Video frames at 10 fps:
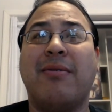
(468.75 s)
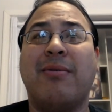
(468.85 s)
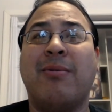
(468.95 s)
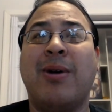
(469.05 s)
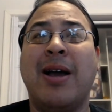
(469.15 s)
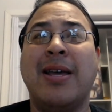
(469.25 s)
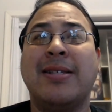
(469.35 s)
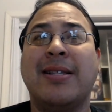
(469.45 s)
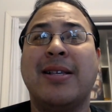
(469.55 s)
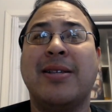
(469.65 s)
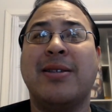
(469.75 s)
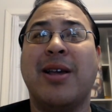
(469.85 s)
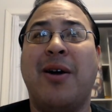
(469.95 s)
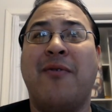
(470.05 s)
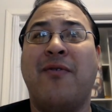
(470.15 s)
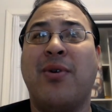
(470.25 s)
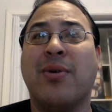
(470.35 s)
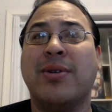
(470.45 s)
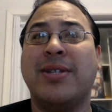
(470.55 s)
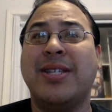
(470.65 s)
Why isn't this a
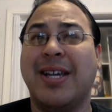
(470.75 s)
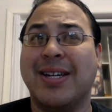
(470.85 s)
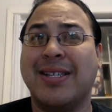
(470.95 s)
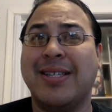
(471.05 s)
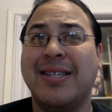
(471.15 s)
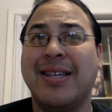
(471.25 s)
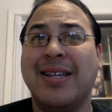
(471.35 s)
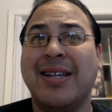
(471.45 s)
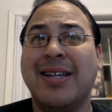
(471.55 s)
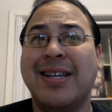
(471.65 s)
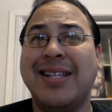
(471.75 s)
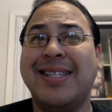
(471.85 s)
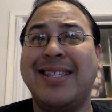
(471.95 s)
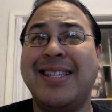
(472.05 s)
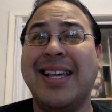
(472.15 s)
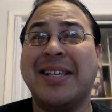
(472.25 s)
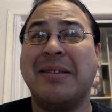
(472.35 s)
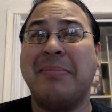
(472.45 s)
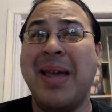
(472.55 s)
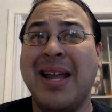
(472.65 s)
4/6? It's
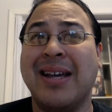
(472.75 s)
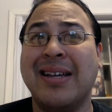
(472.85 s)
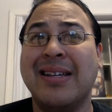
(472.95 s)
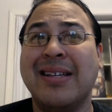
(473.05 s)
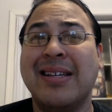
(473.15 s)
6 mana.